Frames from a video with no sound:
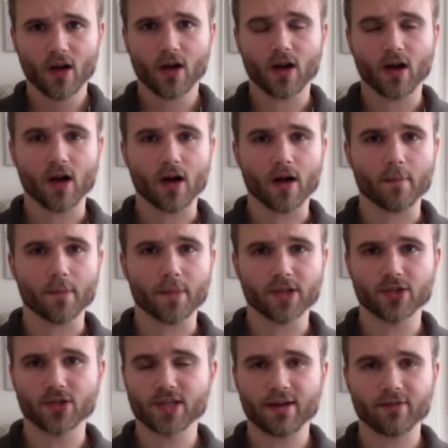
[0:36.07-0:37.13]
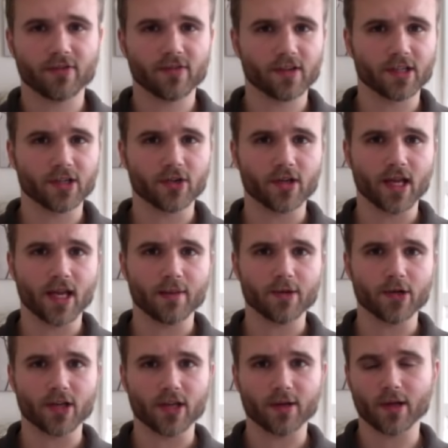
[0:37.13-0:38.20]
You just have to fill in your name and
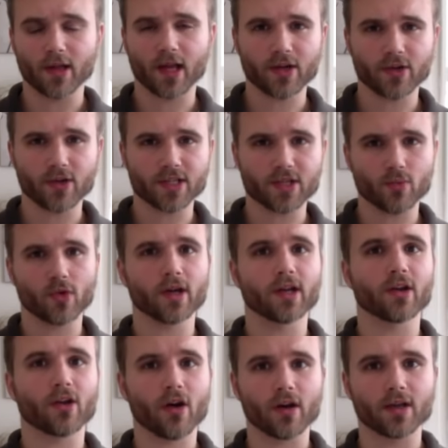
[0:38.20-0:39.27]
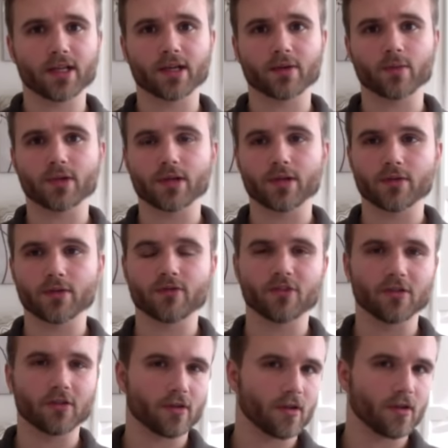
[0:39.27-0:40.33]
your email address and we'll get into contact with you
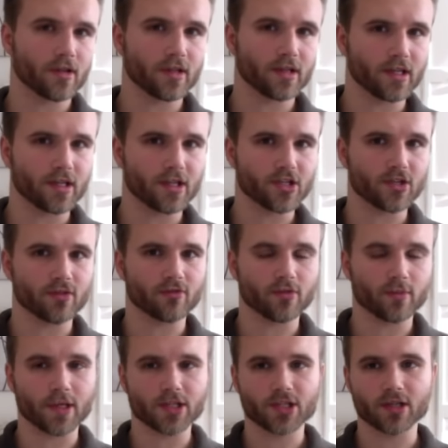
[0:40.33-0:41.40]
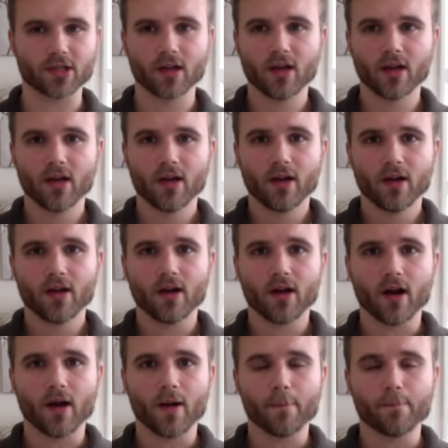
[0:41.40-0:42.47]
for the additional information.
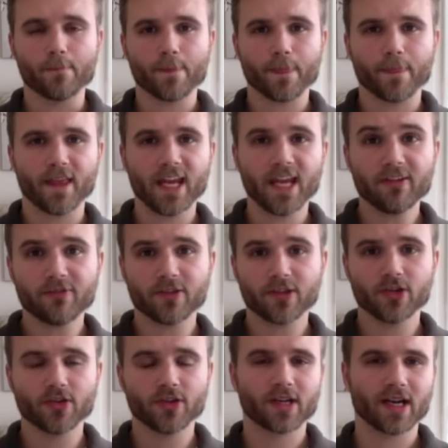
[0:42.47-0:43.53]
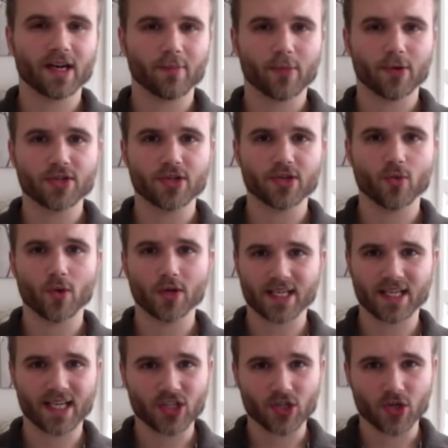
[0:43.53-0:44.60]
If you're the kind of person who wants to
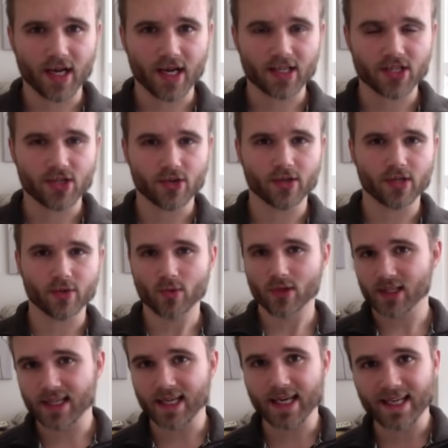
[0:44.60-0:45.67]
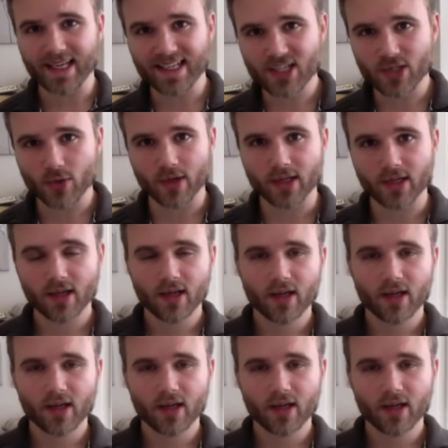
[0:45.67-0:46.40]
get your hands dirty and really get into it